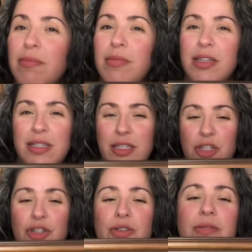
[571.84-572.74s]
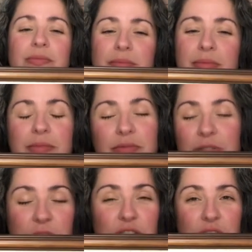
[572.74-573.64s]
the stitcher
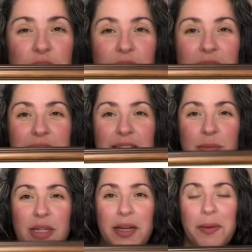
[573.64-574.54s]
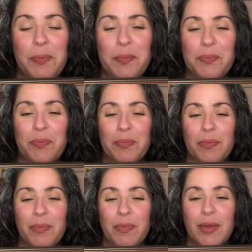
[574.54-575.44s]
finished it around the same time.
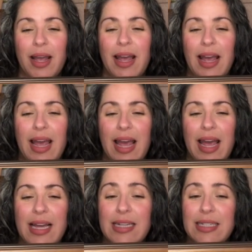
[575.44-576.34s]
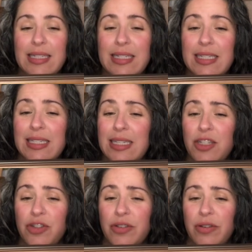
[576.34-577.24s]
And the
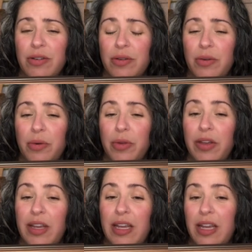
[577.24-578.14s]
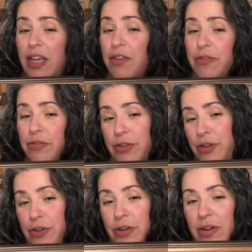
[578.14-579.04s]
stitcher, or the
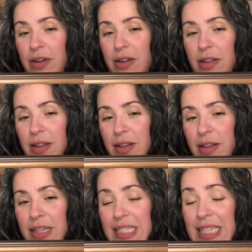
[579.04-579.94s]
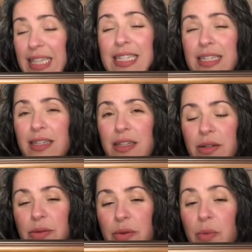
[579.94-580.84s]
gifter, is Linda,
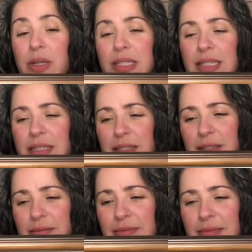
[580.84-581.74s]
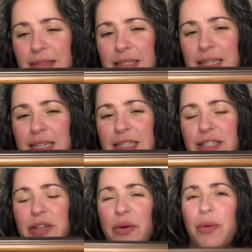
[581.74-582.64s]
or was Linda.
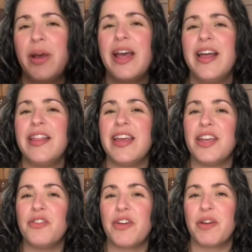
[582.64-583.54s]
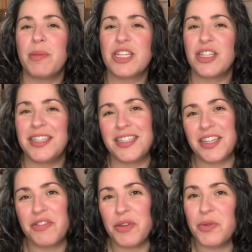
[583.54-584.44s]
So thank you very much, Linda,
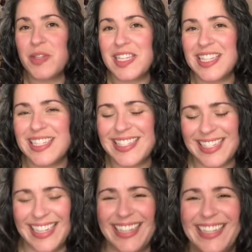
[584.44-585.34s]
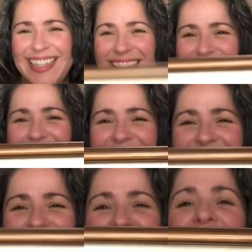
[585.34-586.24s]
if you see this.
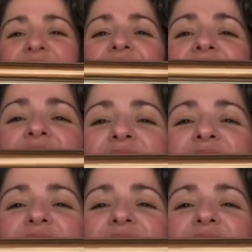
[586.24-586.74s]
I